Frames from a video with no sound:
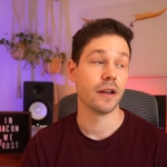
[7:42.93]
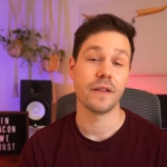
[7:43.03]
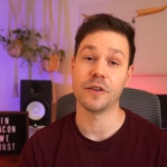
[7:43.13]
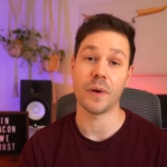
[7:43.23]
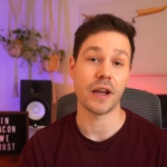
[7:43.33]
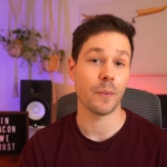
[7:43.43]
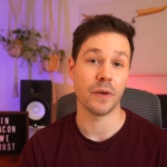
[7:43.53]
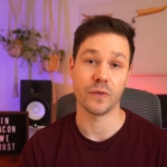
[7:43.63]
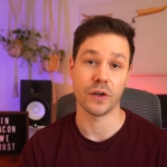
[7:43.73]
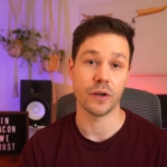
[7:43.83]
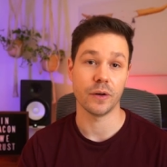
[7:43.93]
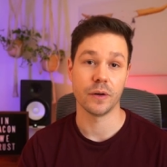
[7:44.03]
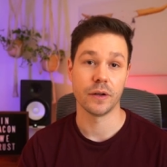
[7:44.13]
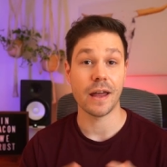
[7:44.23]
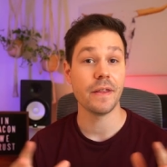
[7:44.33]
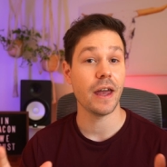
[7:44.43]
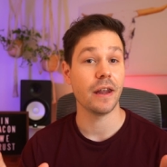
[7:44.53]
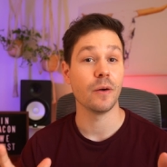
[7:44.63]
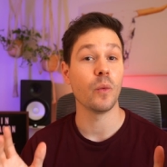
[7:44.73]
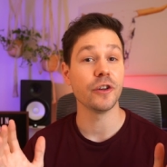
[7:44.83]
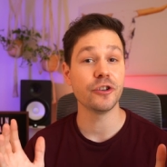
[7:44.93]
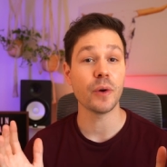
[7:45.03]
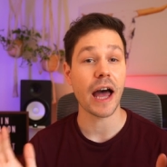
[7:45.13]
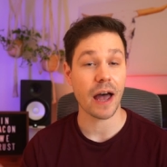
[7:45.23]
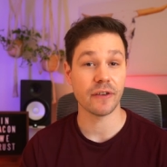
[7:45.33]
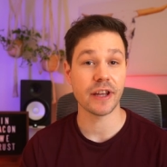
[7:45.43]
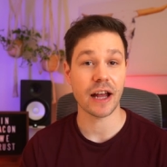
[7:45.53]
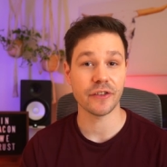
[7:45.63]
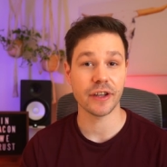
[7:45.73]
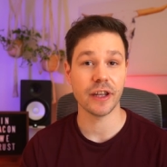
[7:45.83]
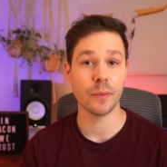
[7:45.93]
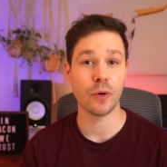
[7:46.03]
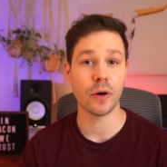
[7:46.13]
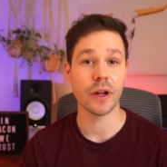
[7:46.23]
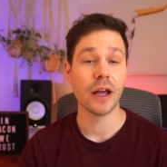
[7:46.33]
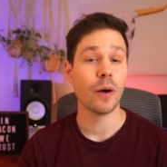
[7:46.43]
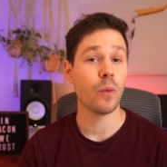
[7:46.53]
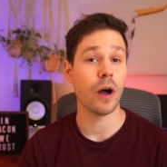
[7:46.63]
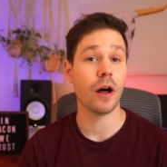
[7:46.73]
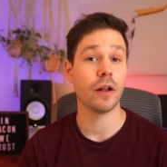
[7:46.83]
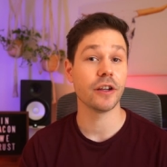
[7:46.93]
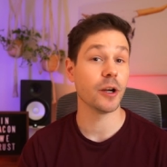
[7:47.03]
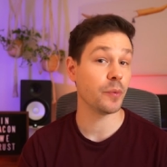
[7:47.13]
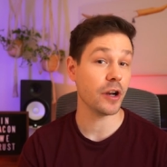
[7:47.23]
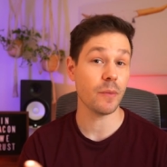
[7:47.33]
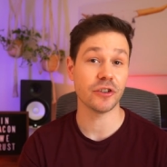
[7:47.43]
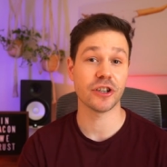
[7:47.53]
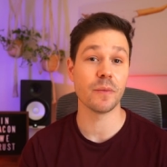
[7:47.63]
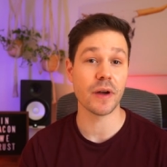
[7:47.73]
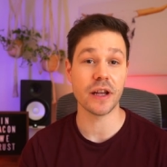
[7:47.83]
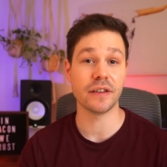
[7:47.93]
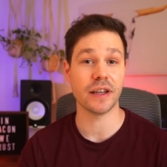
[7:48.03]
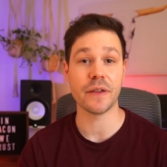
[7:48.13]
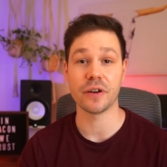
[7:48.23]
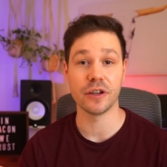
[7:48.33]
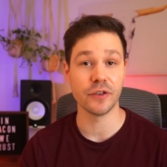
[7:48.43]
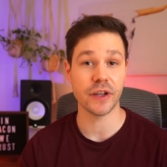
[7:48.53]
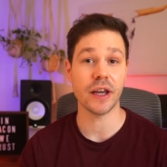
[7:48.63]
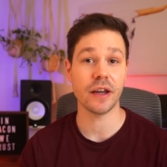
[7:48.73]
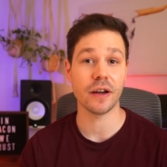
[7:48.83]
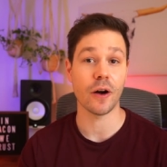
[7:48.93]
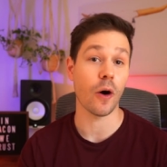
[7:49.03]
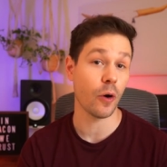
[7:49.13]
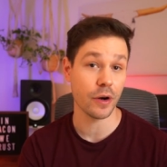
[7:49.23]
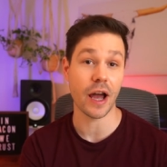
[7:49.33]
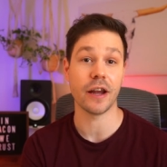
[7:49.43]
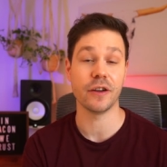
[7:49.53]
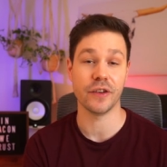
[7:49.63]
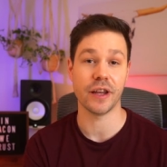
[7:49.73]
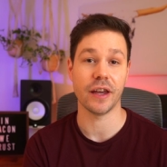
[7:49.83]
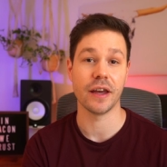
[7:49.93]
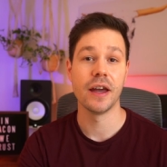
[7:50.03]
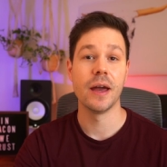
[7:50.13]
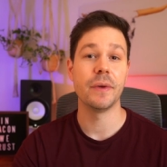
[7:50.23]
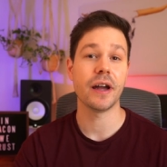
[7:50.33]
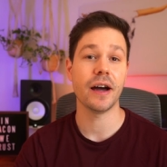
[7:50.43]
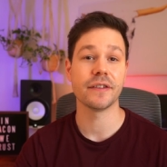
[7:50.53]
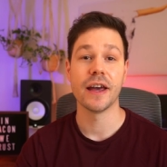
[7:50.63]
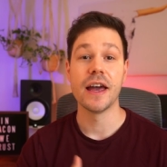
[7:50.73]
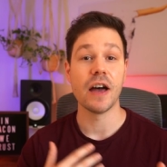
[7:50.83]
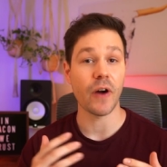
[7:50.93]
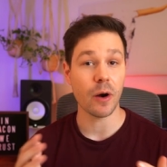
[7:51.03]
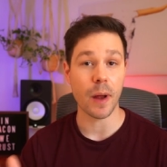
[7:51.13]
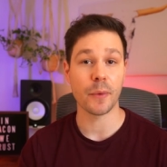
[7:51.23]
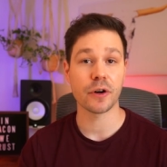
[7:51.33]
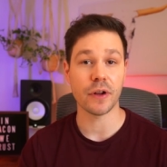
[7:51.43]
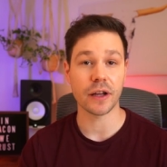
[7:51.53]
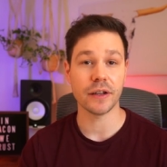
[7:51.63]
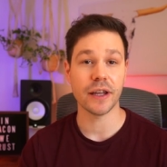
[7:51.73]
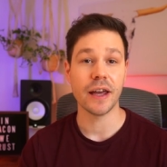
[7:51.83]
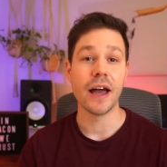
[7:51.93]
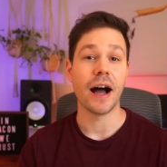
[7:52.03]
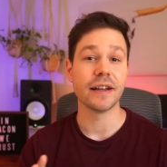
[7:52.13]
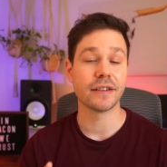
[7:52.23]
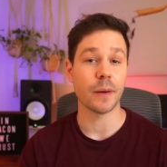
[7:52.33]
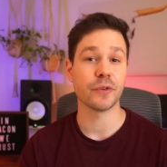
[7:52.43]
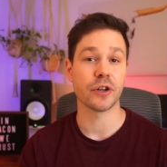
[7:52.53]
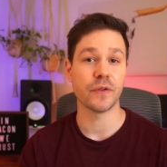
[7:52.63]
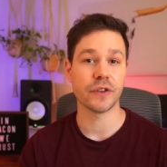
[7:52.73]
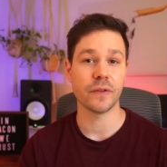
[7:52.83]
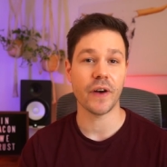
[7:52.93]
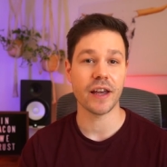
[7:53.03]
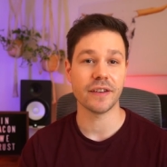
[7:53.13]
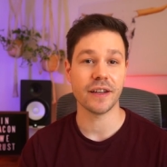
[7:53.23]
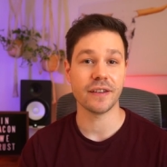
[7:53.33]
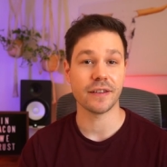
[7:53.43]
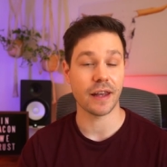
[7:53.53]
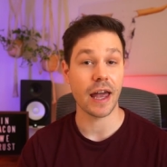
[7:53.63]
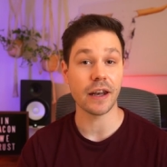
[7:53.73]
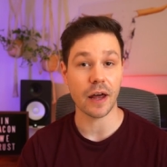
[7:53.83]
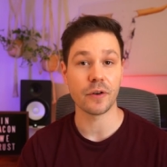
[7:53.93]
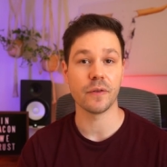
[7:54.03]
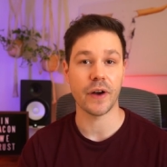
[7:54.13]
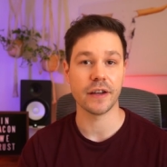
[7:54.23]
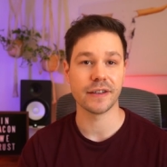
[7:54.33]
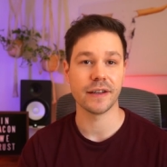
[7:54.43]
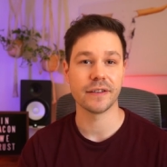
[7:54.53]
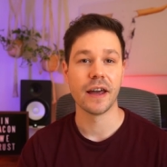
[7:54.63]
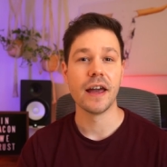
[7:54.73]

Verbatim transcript: this might not be for you. And then once you have attached the keyboard, well, you're pretty much committed to either using it or not using it. Because if I remember correctly, on some Surface devices and other devices,